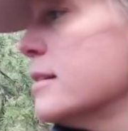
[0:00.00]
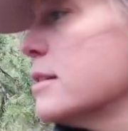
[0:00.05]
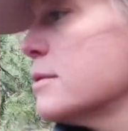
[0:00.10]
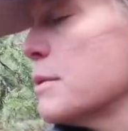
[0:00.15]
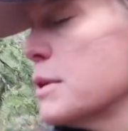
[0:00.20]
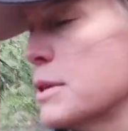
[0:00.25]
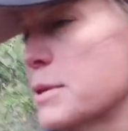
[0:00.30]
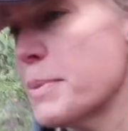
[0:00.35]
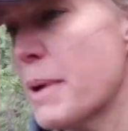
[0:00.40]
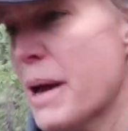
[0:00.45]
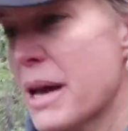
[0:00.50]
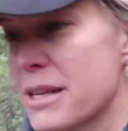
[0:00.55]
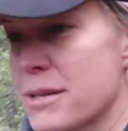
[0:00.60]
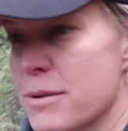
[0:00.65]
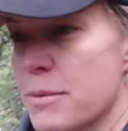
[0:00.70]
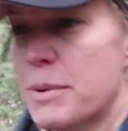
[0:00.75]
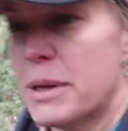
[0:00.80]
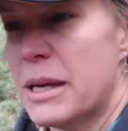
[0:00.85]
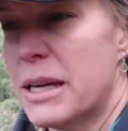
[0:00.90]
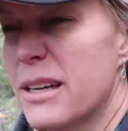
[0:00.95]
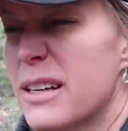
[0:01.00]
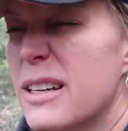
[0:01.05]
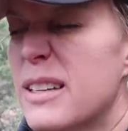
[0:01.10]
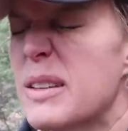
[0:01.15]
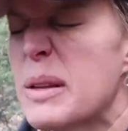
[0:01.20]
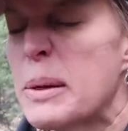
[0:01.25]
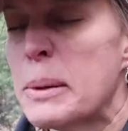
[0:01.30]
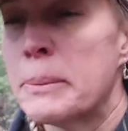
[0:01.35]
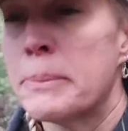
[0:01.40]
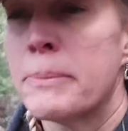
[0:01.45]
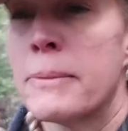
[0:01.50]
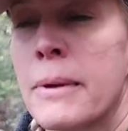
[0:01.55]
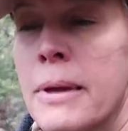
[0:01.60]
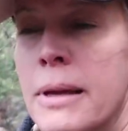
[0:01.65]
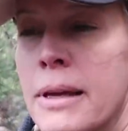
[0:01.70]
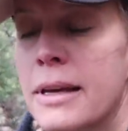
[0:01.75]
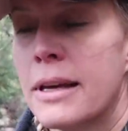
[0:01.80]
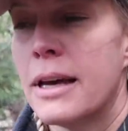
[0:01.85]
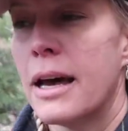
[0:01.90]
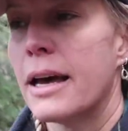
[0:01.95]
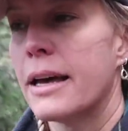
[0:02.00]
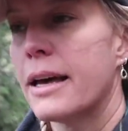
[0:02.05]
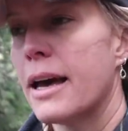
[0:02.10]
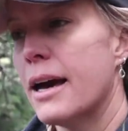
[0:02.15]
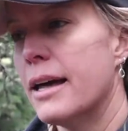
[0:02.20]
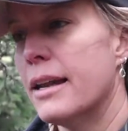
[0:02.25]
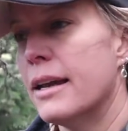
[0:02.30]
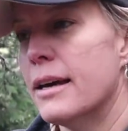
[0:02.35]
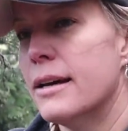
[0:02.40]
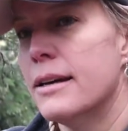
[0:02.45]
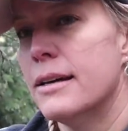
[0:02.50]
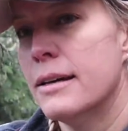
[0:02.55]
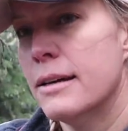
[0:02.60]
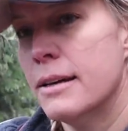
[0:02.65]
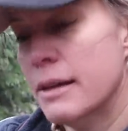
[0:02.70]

Switchbacks would be, I kind of,